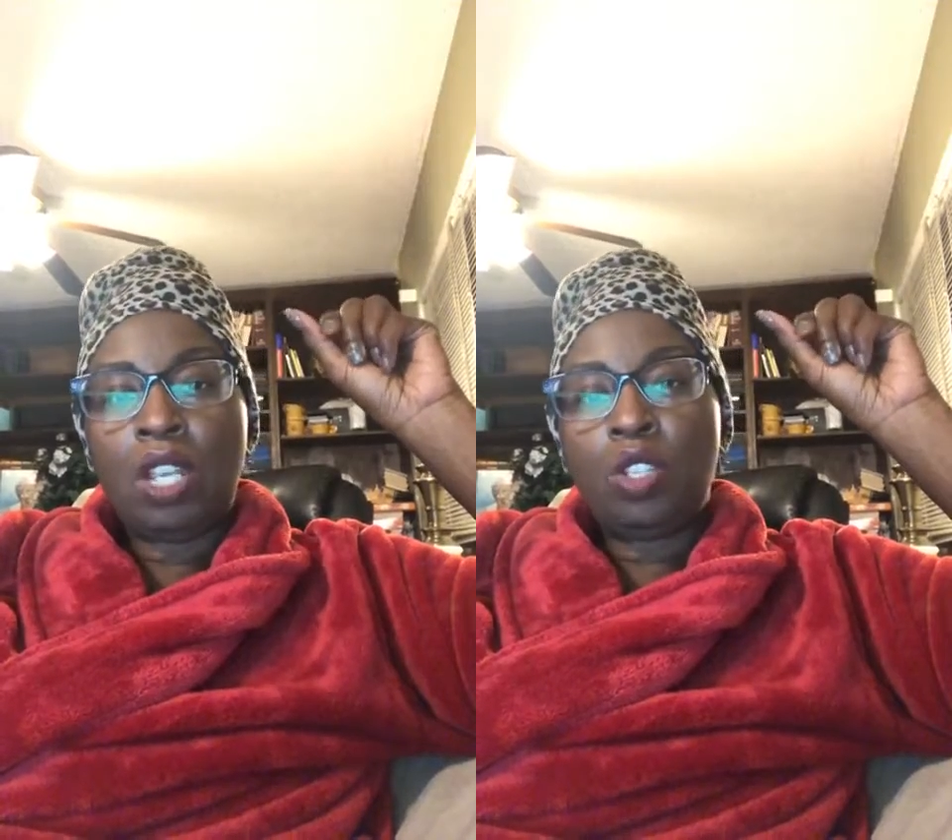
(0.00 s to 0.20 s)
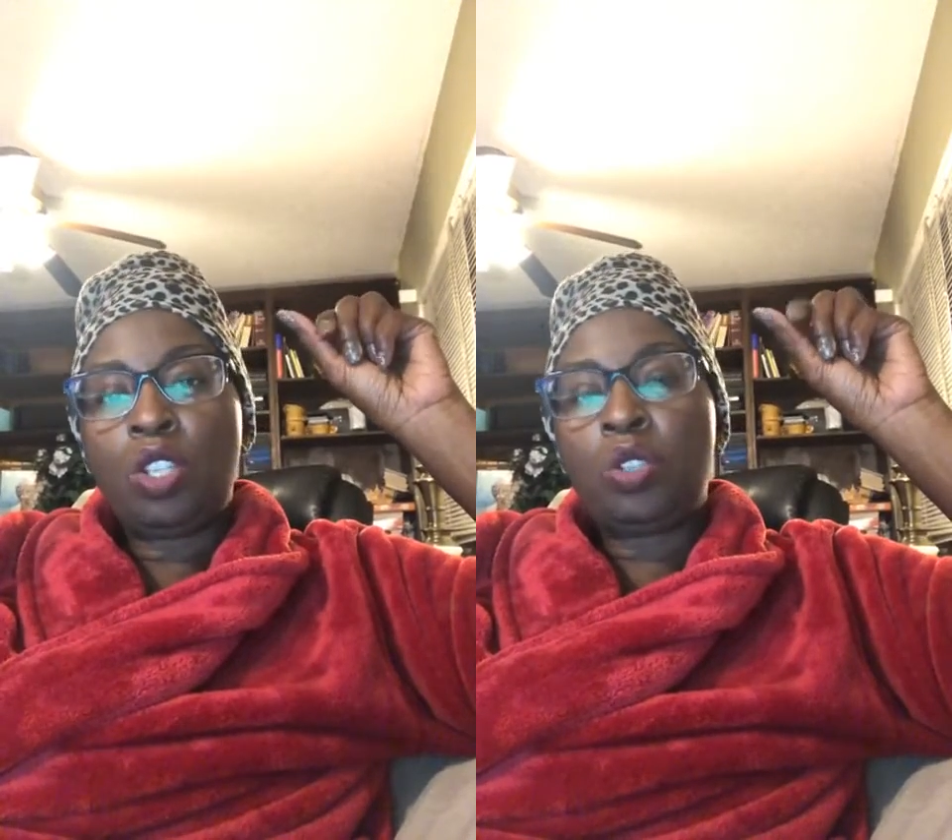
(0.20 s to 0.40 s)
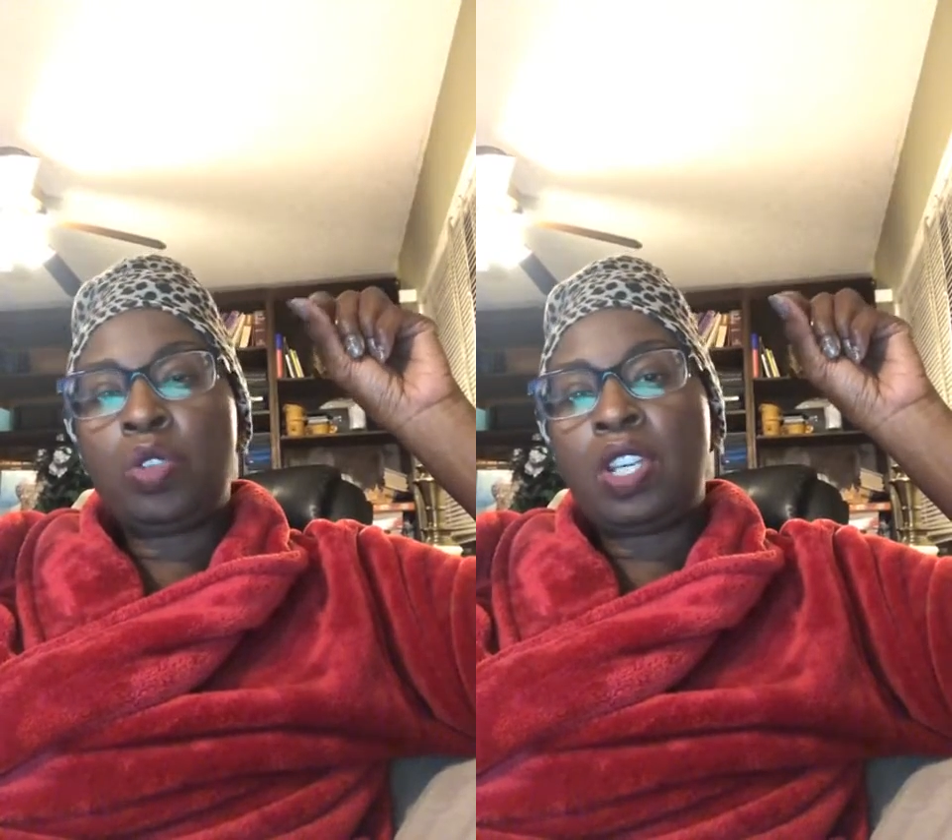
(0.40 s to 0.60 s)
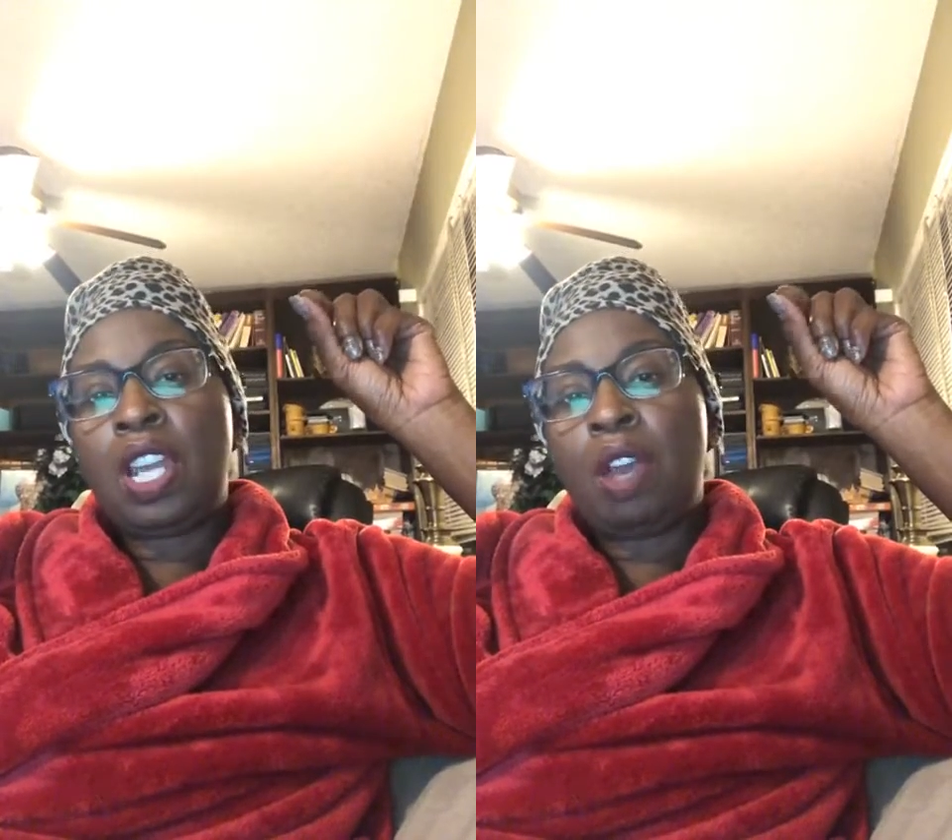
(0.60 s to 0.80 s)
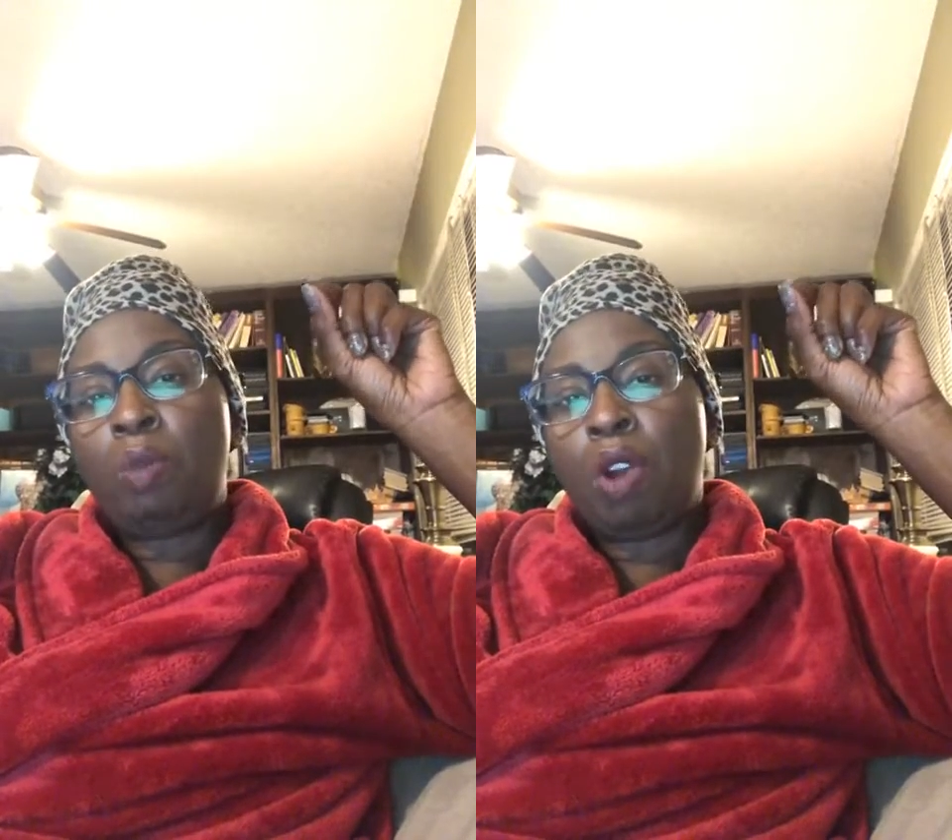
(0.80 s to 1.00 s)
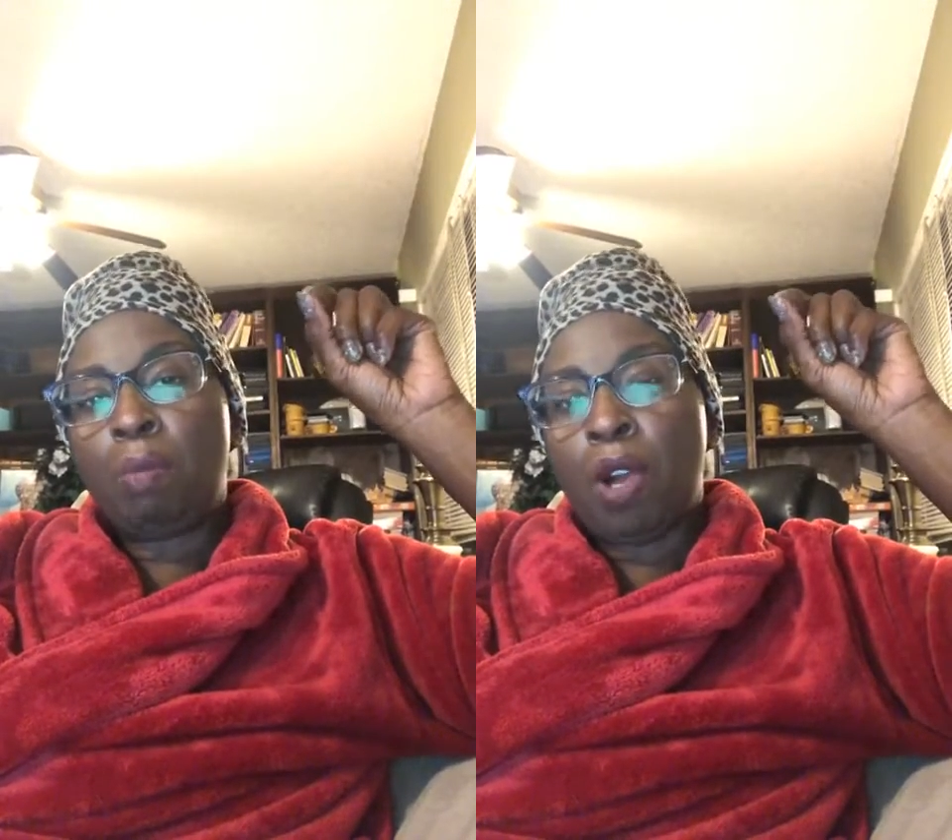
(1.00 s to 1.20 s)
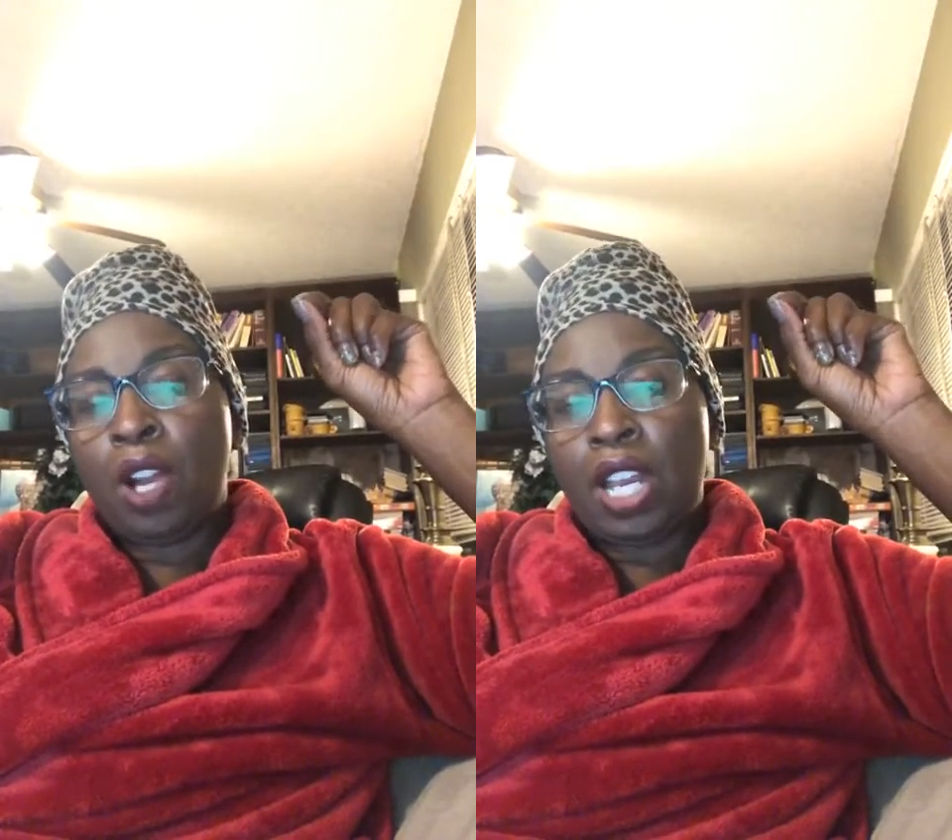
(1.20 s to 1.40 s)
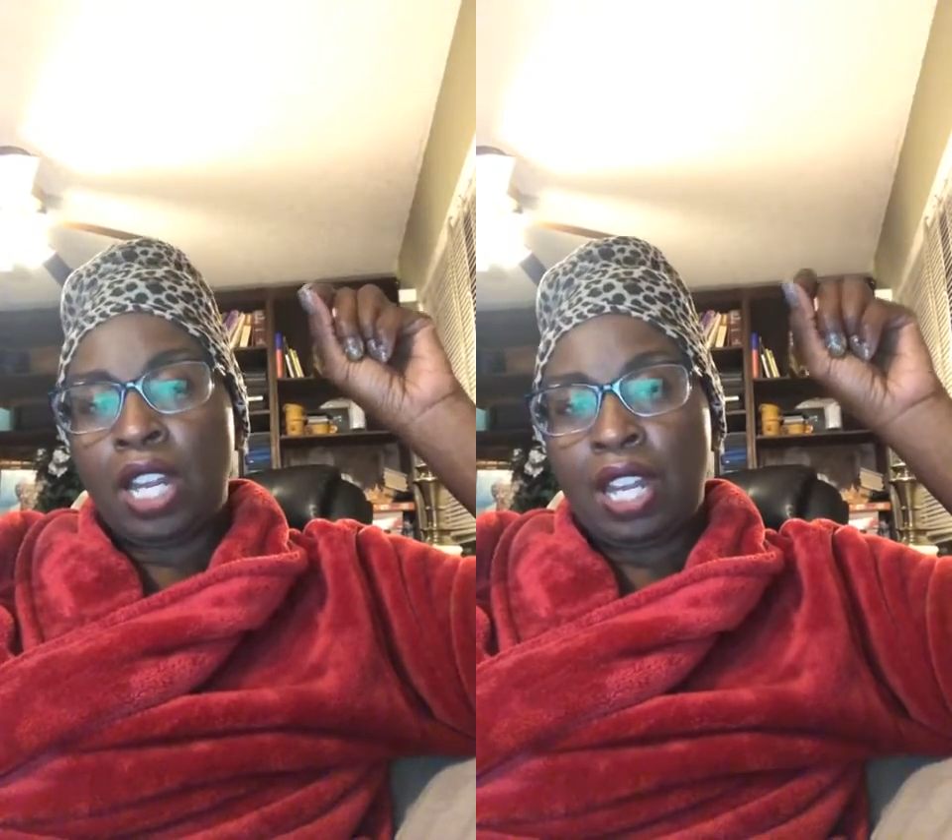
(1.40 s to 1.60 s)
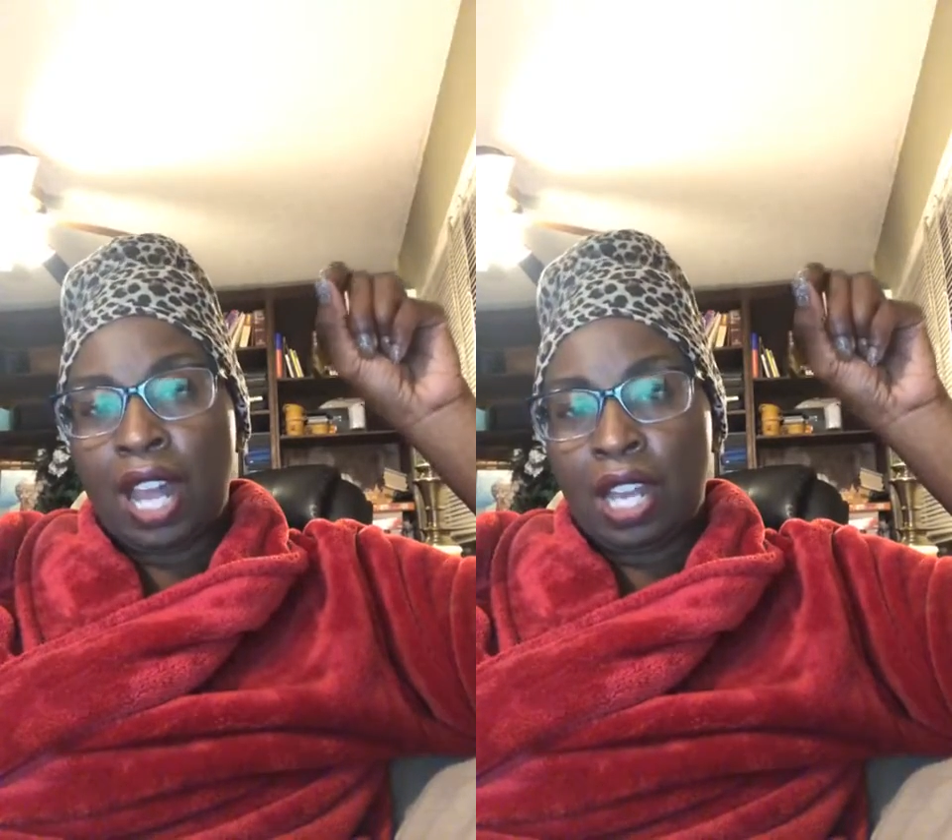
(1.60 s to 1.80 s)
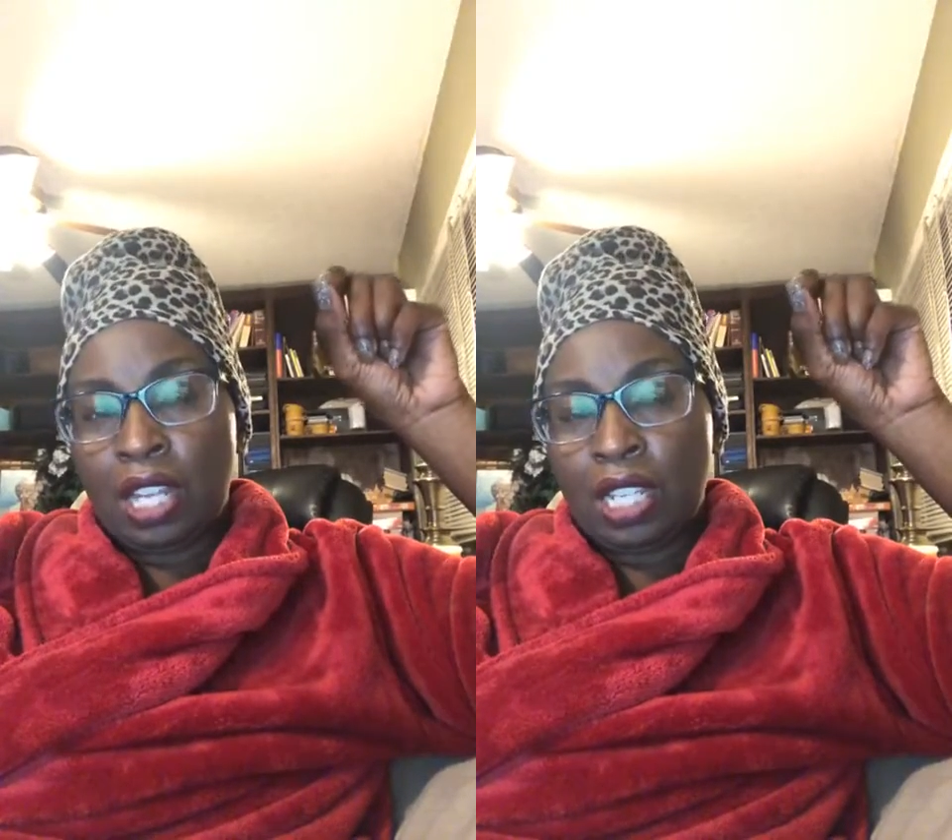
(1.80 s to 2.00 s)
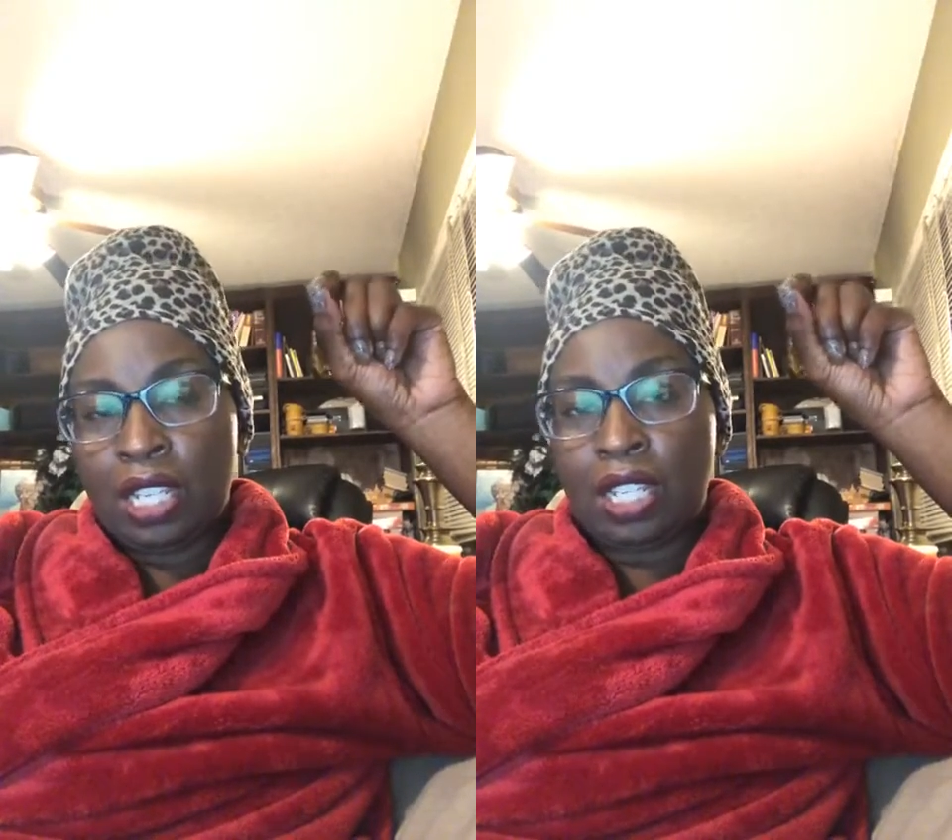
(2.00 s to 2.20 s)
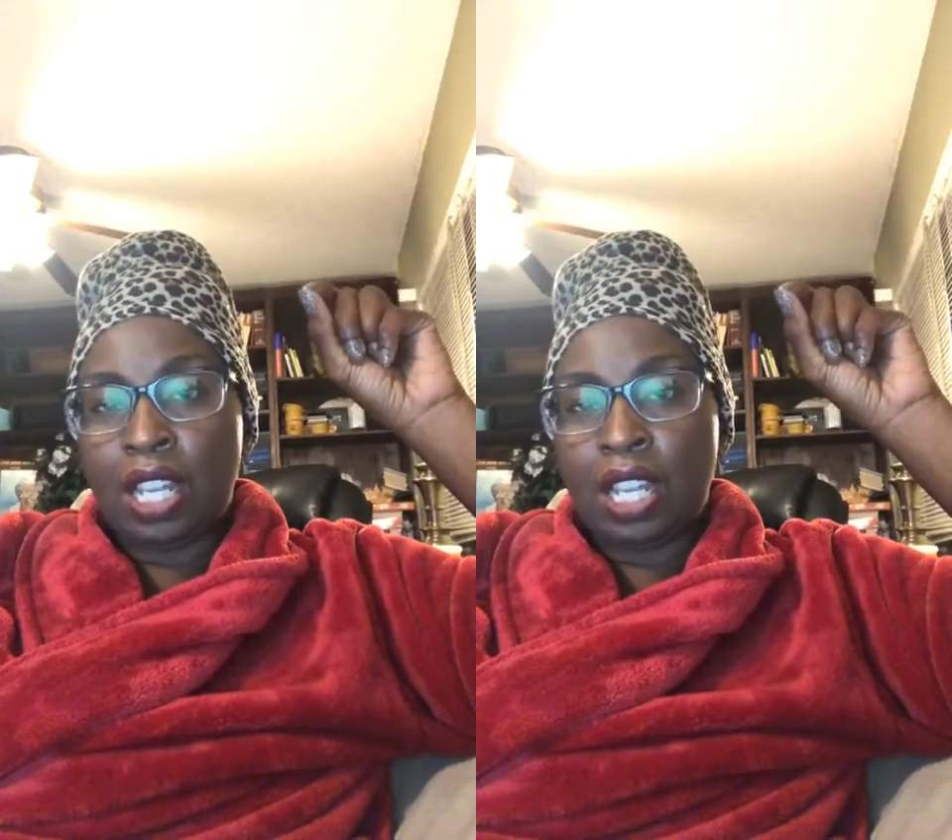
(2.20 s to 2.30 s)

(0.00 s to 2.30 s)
To do a network market analysis